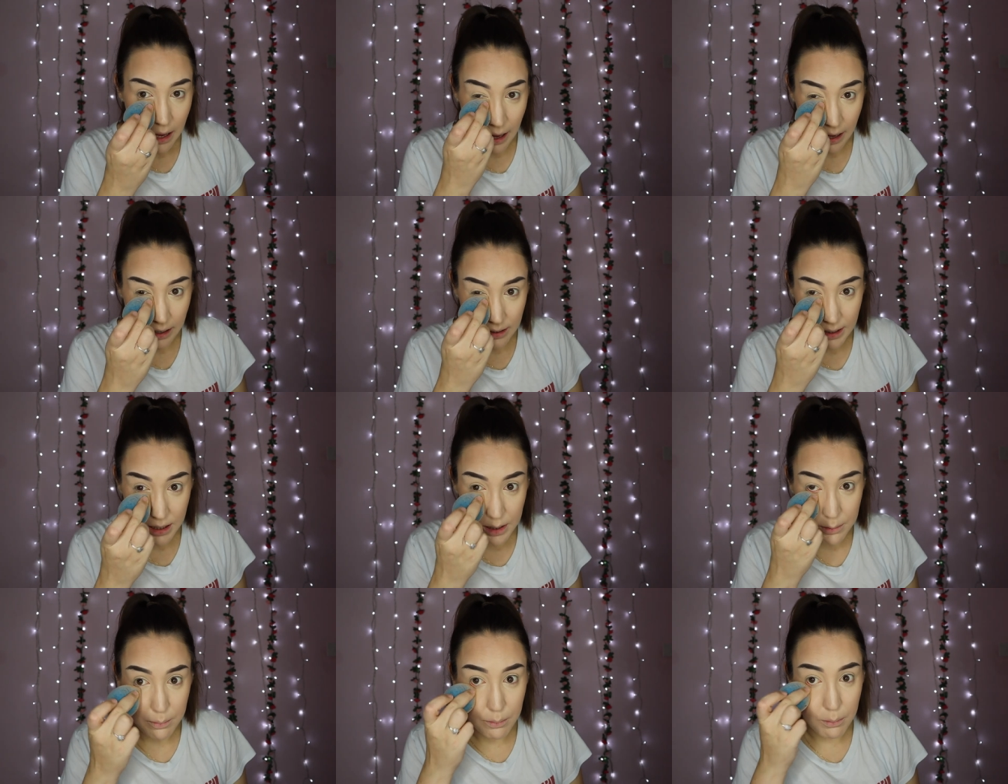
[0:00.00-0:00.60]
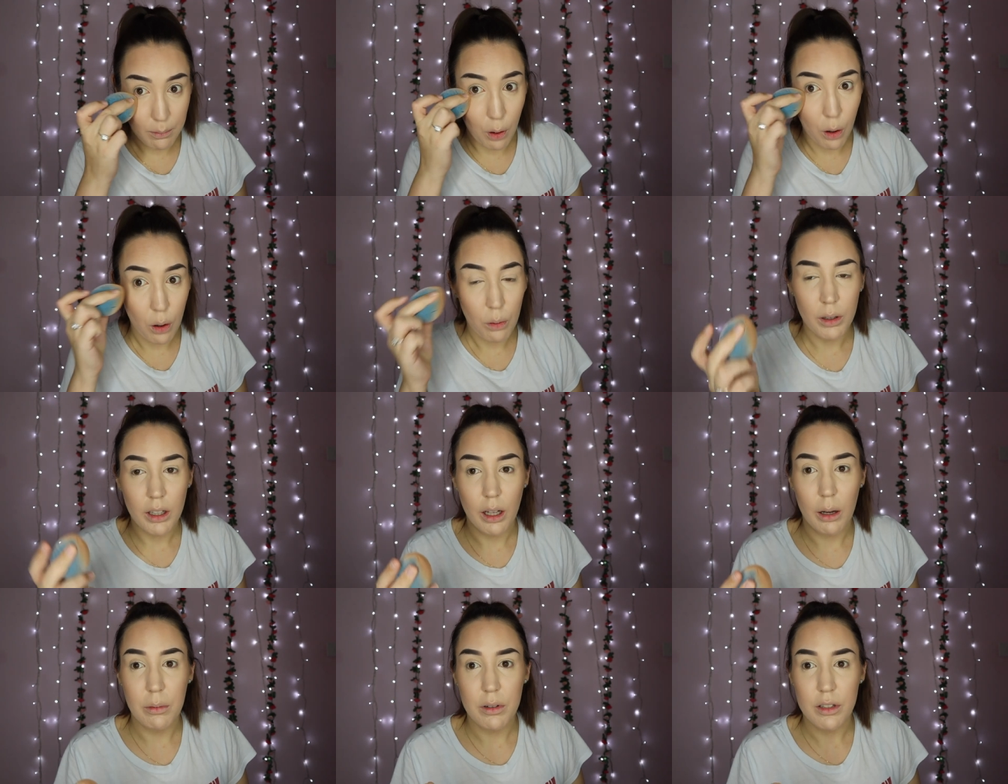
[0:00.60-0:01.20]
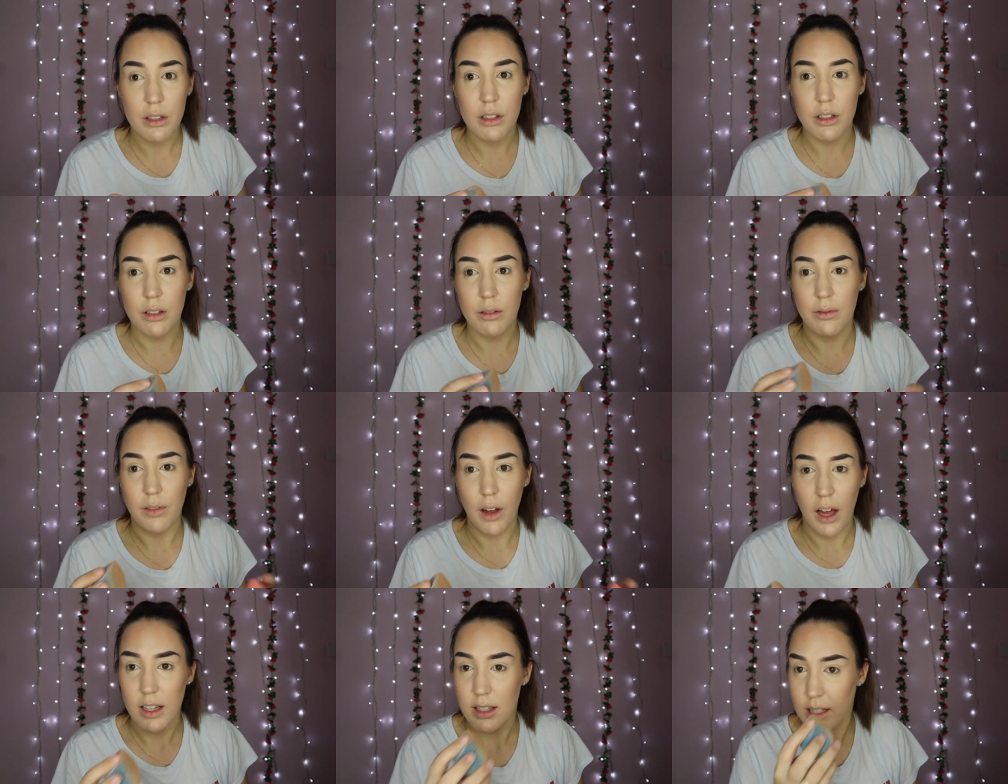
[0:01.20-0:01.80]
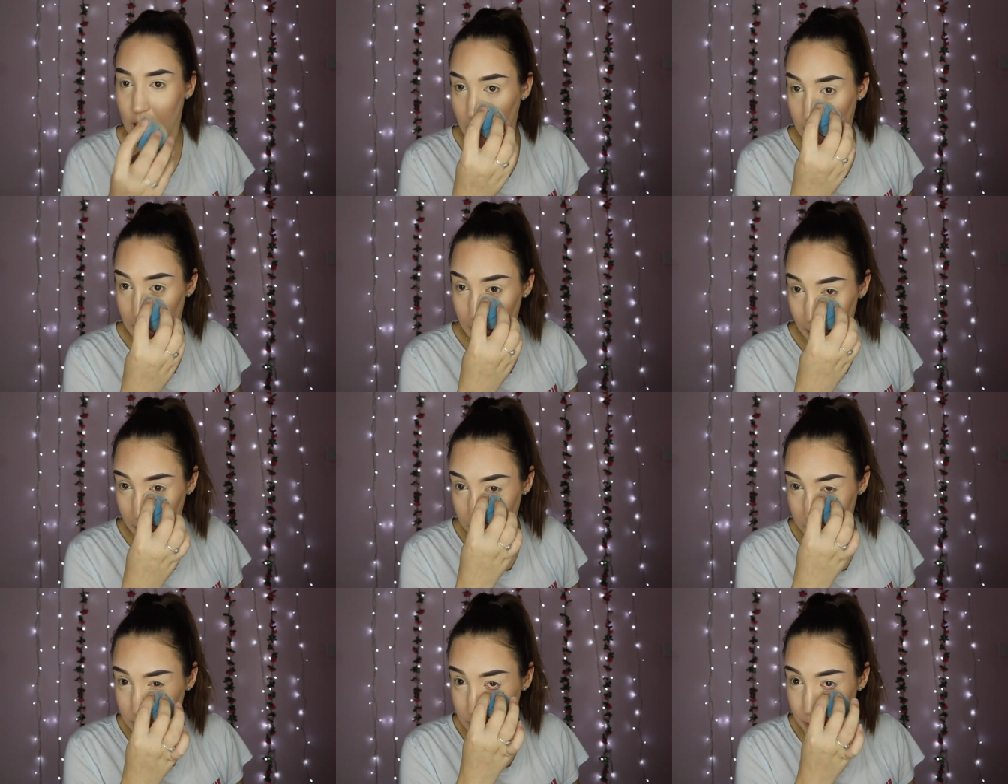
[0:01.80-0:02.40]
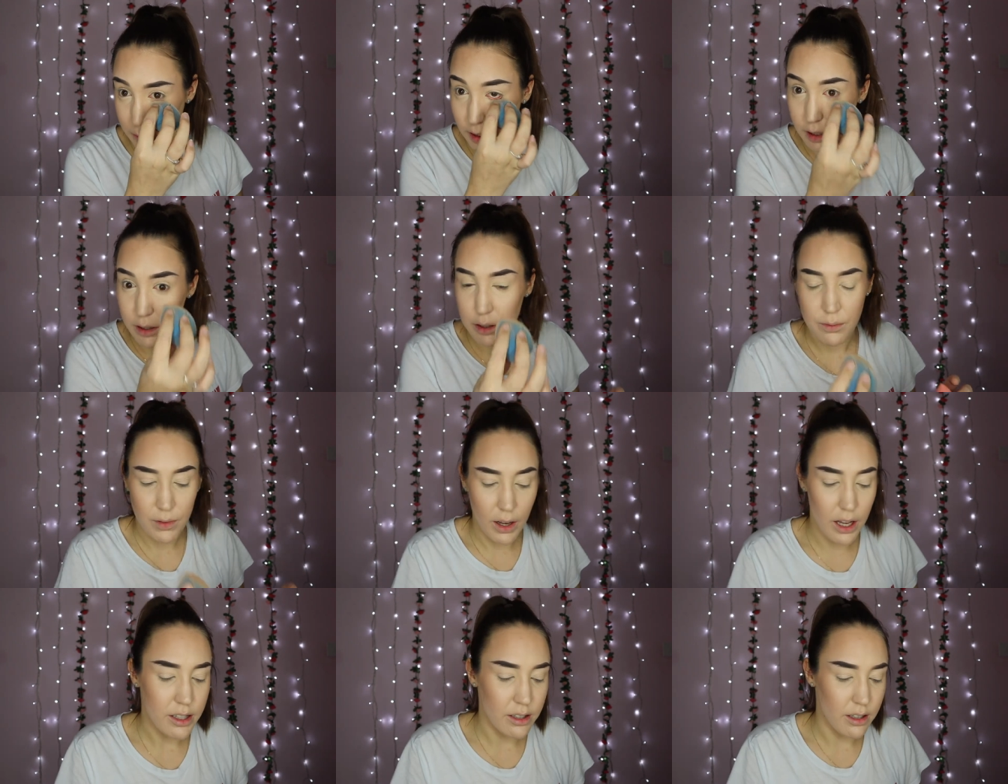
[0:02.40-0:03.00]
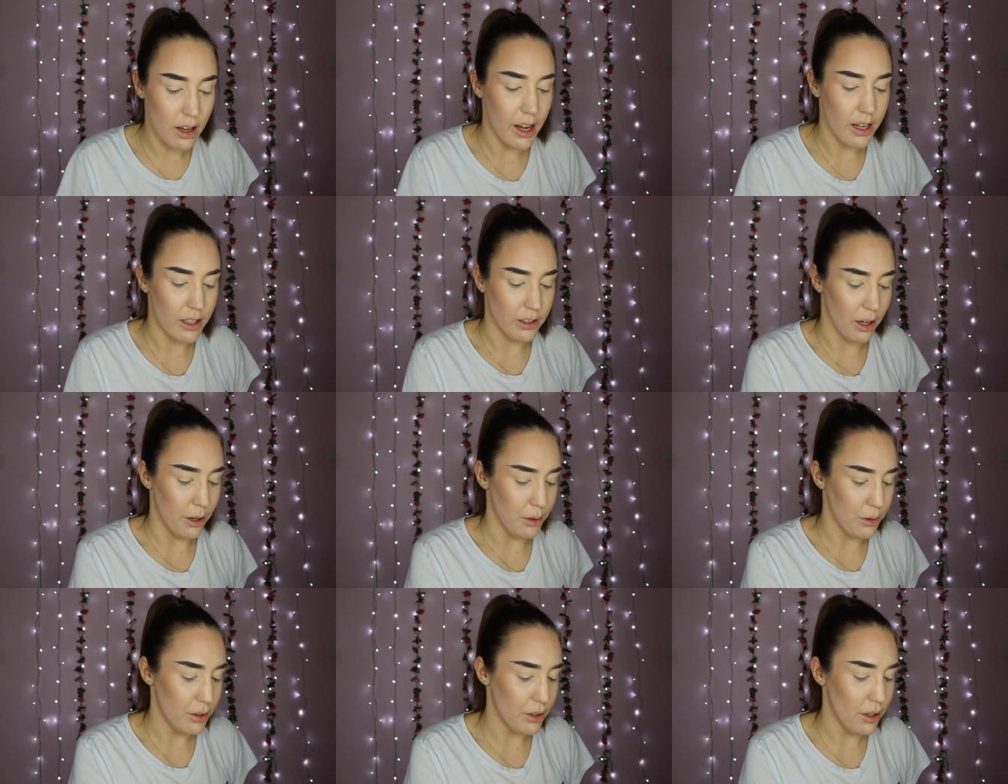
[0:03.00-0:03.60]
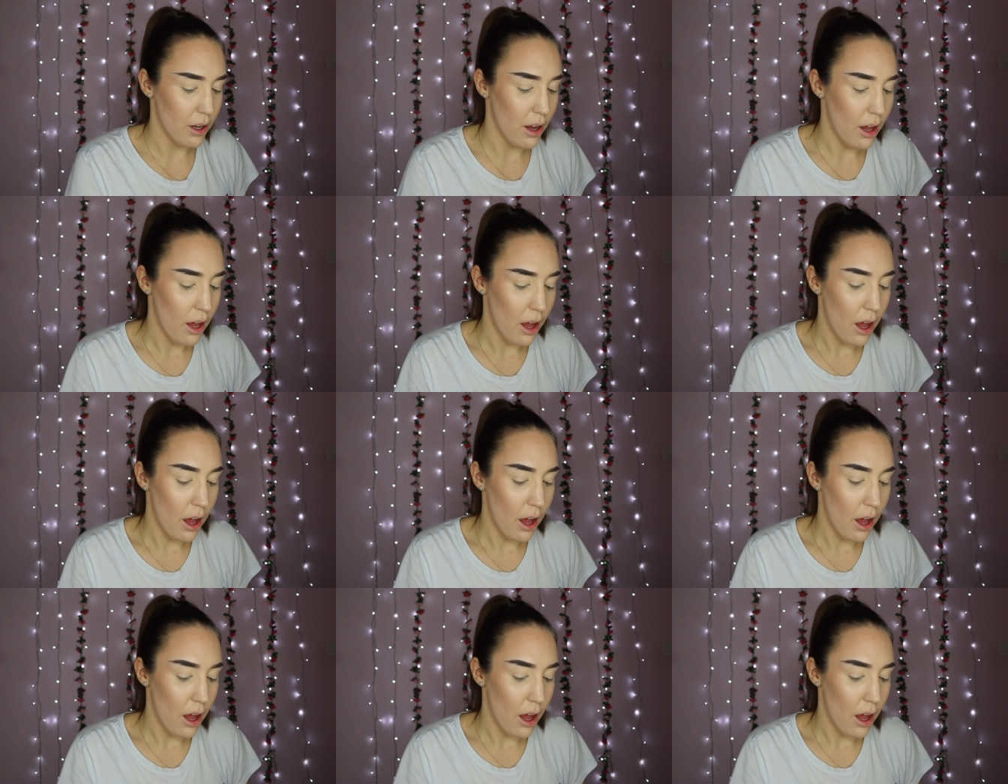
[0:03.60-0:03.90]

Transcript: and it's more when I was first diagnosed. So when I was first diagnosed,